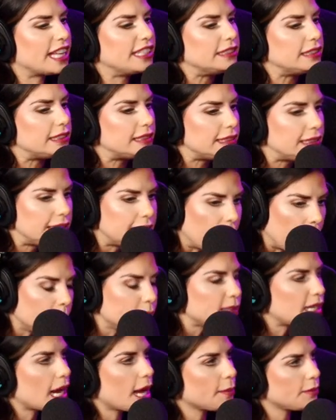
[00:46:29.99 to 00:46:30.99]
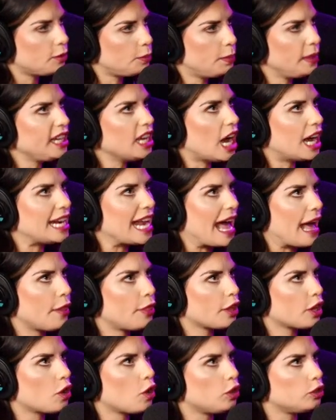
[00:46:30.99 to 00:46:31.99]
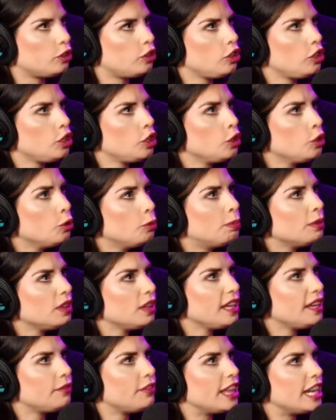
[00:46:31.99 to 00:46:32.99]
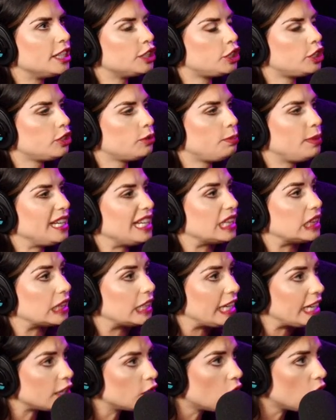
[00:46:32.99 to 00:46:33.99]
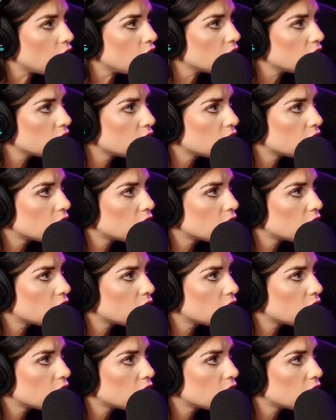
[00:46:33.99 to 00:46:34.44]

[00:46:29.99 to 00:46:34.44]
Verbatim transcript: can sometimes be unethical, do you believe that it should be illegal?